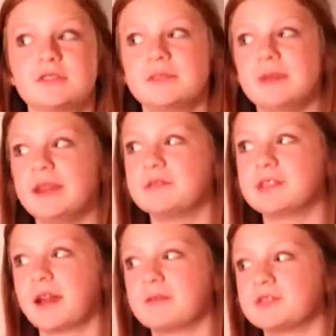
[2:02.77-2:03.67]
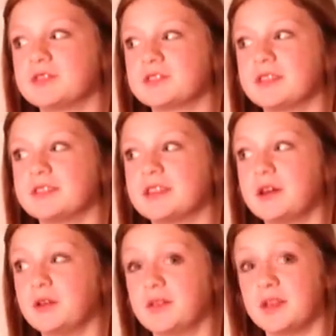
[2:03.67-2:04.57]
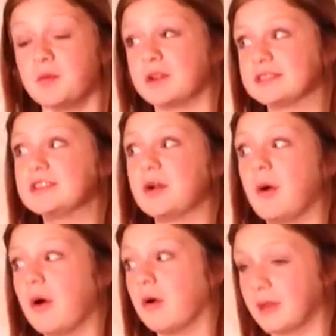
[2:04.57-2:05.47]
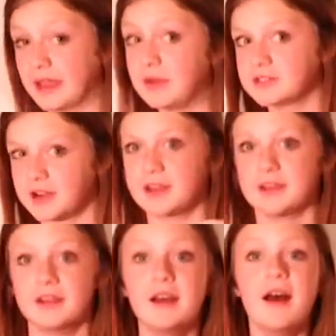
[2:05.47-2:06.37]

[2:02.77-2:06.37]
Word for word: looked at me and he was like I was just going to tell you that he wants to go home like he was talking to